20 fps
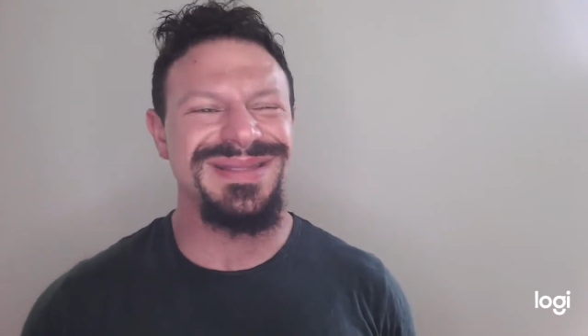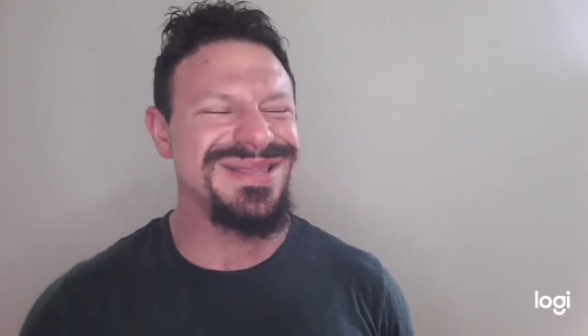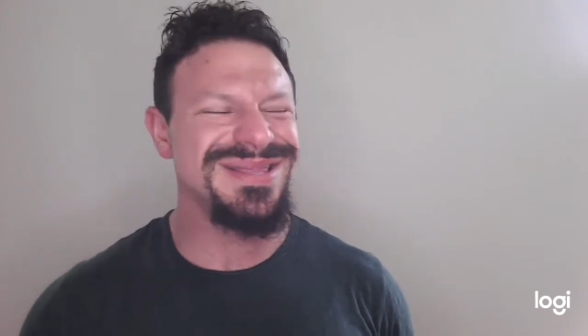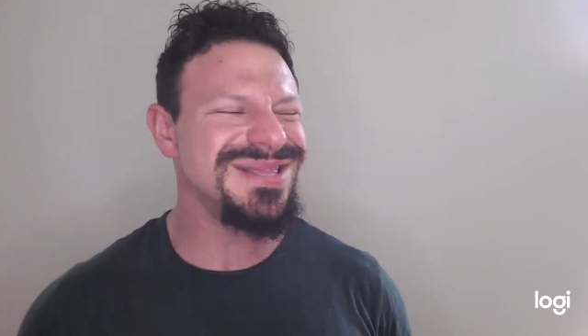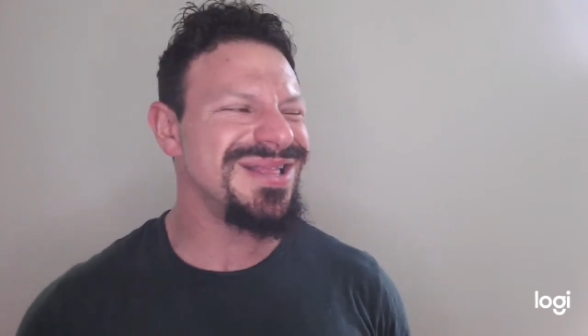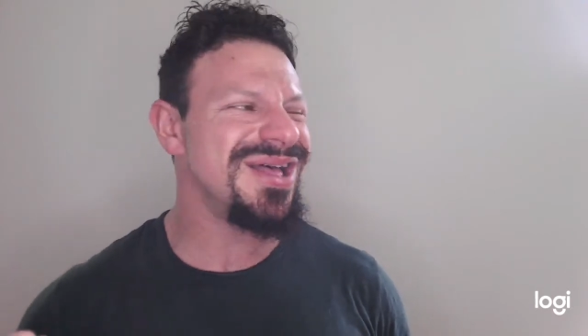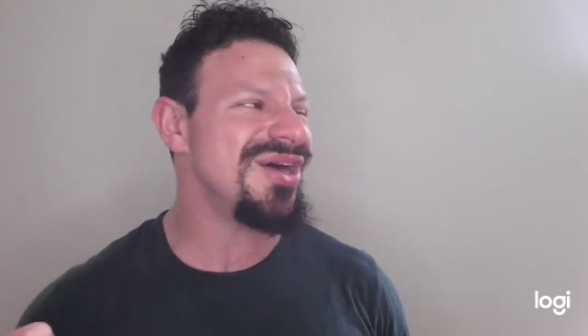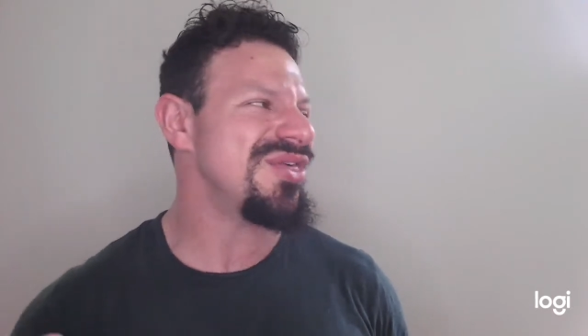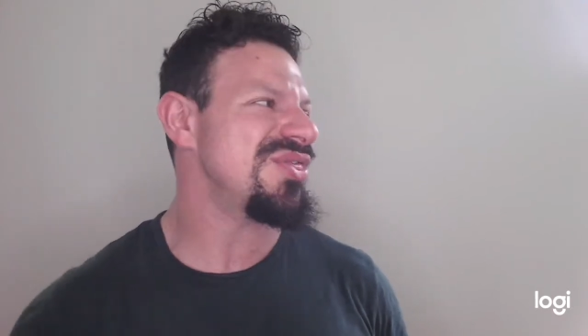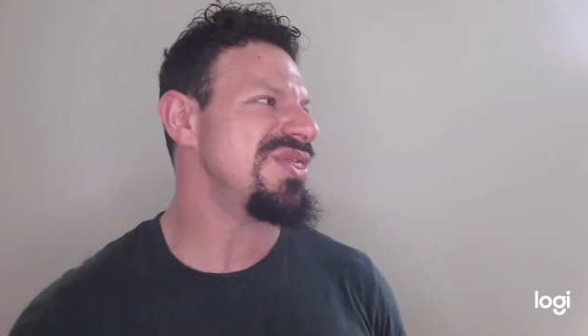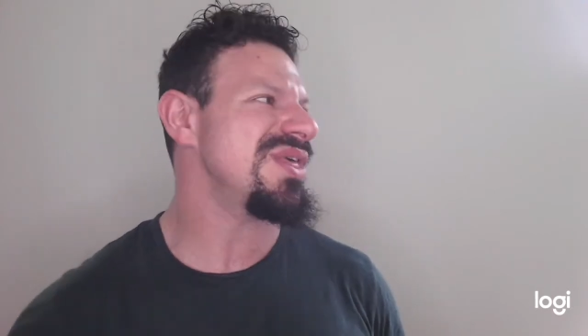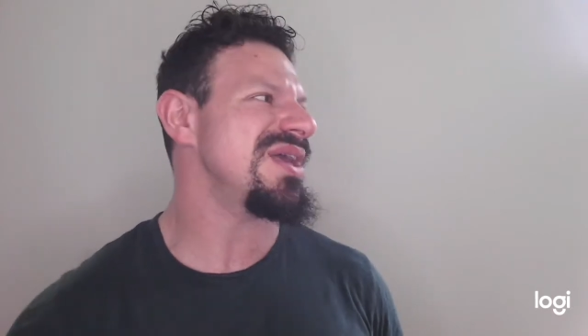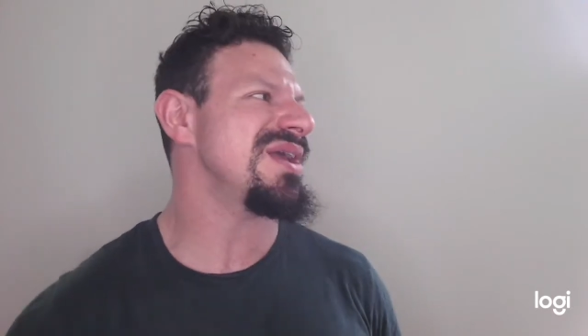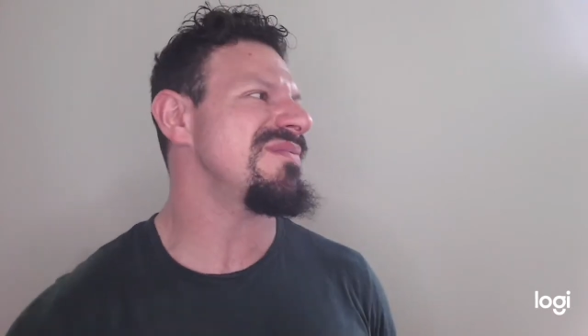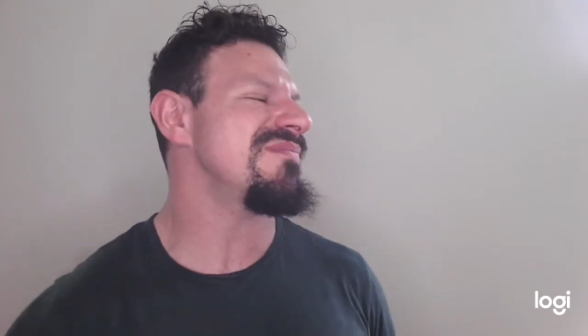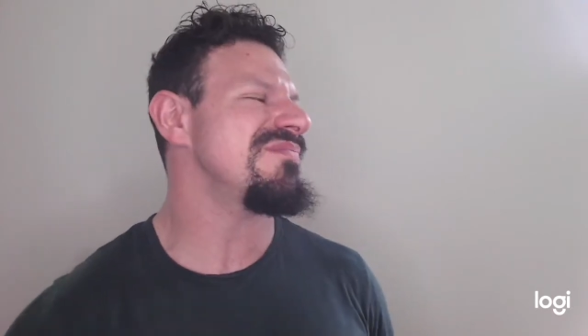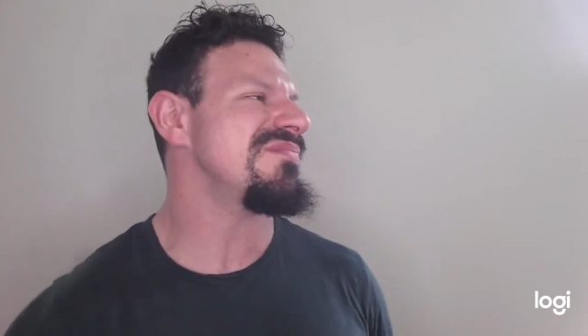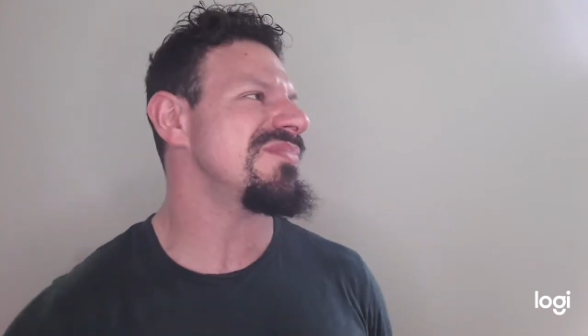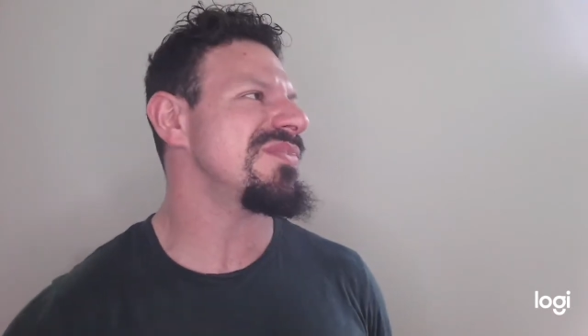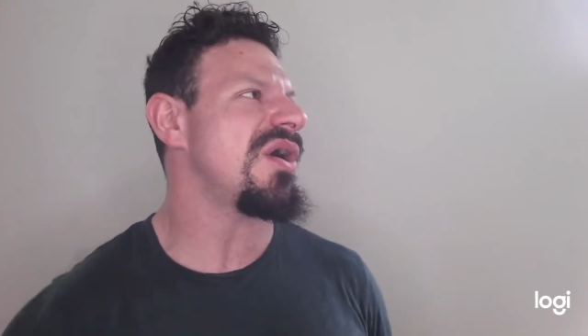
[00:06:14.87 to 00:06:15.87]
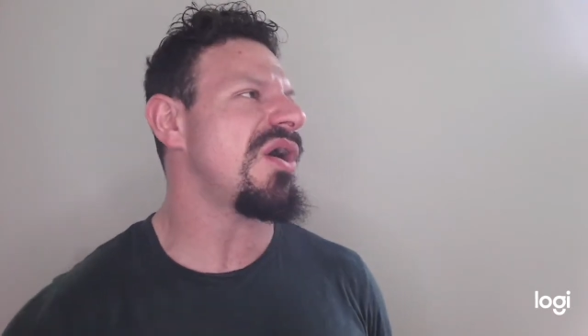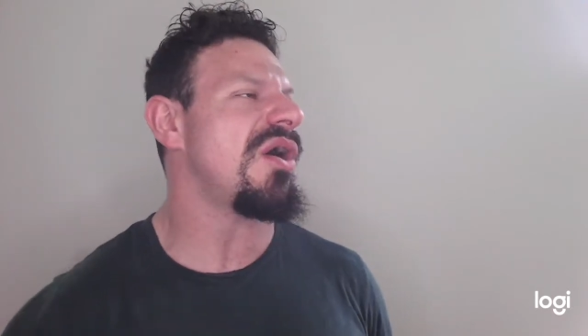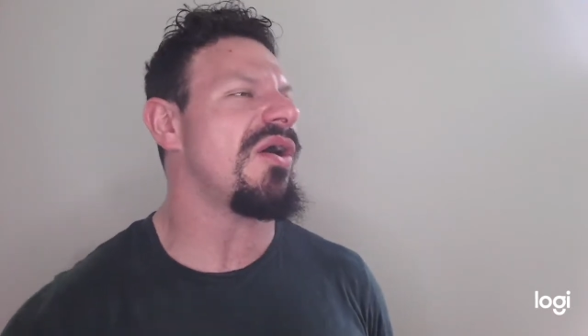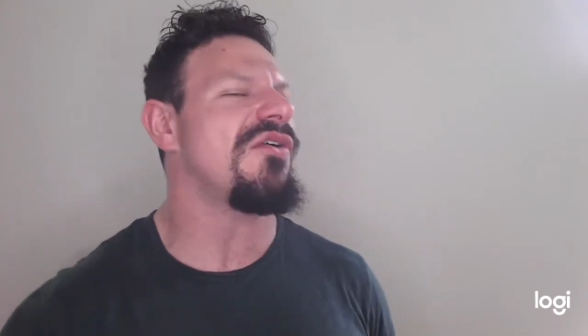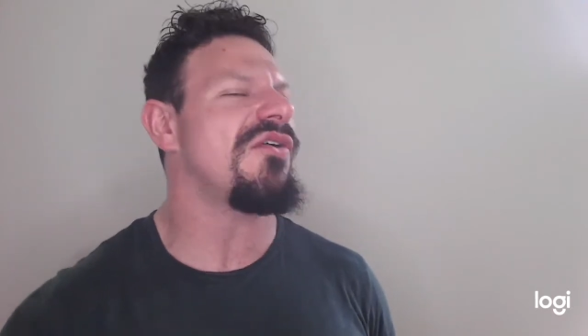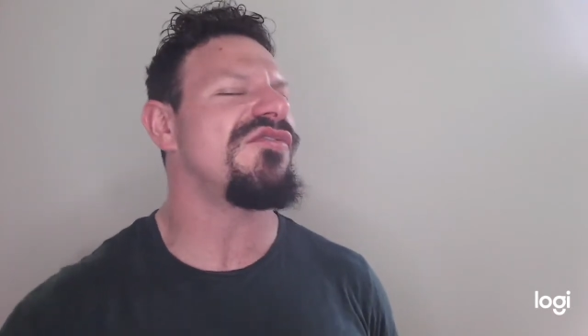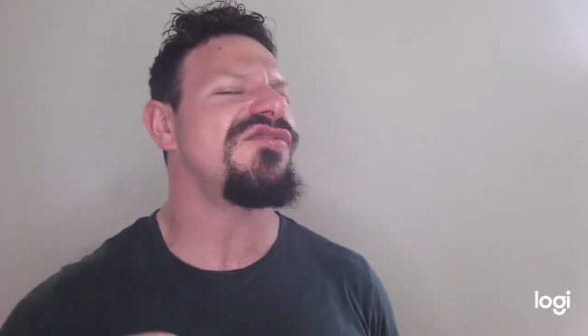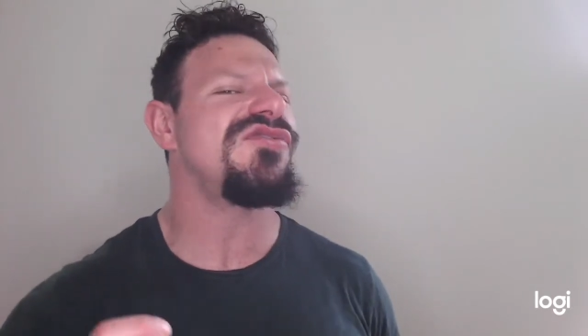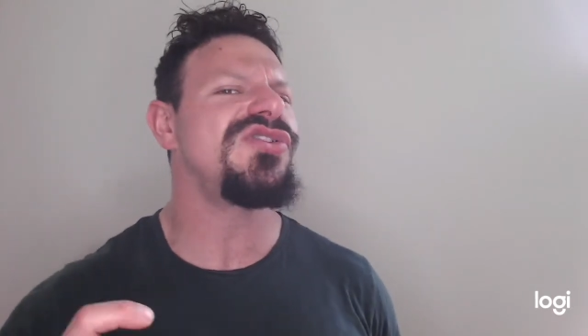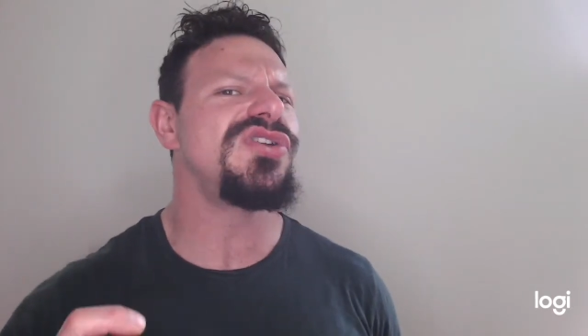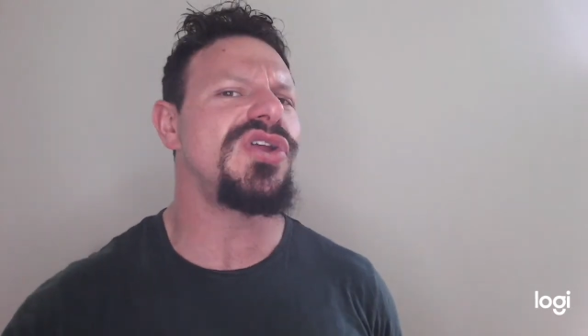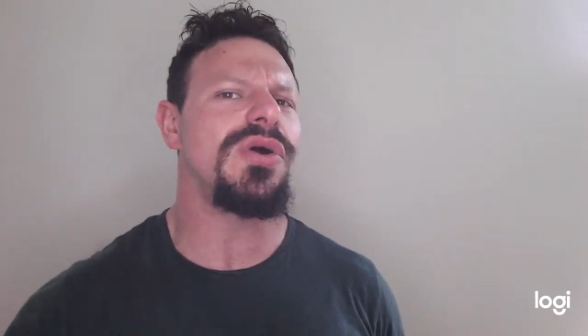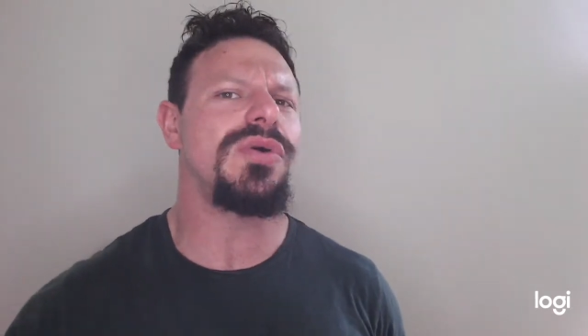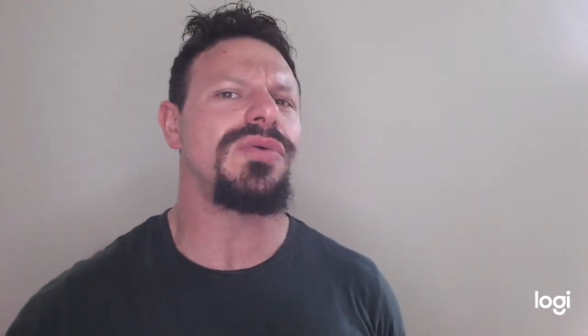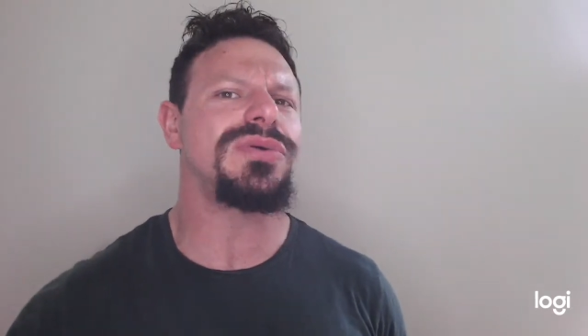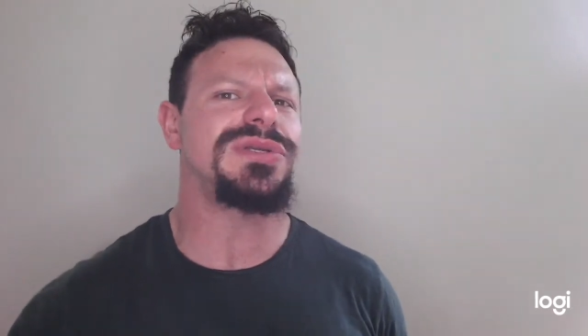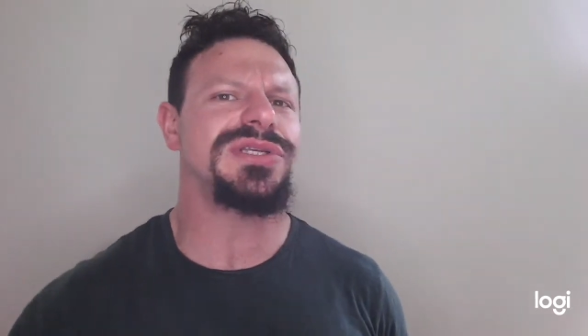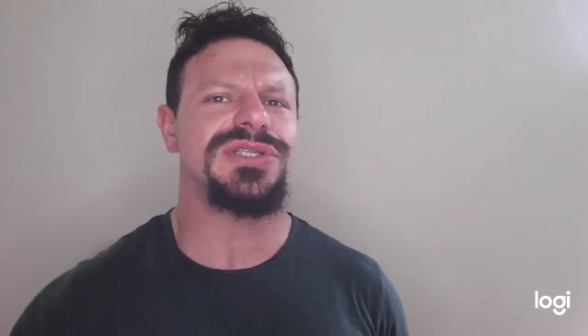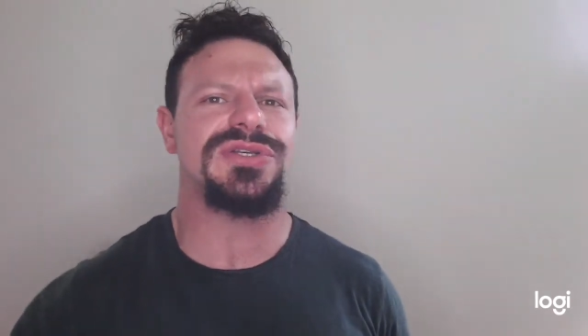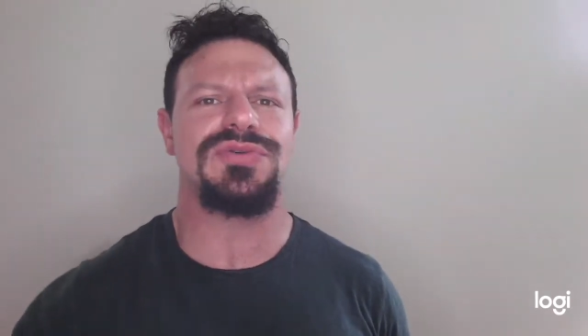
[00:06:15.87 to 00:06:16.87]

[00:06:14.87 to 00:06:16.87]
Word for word: Nothing of note